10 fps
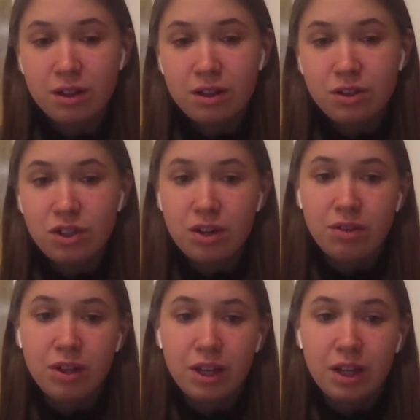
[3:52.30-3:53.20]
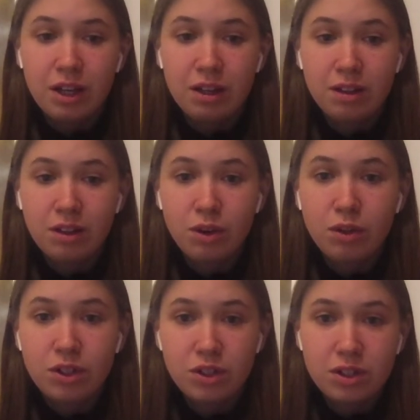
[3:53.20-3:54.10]
generally the
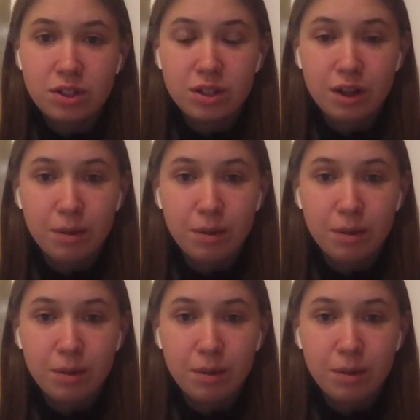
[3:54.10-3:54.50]
knowledge is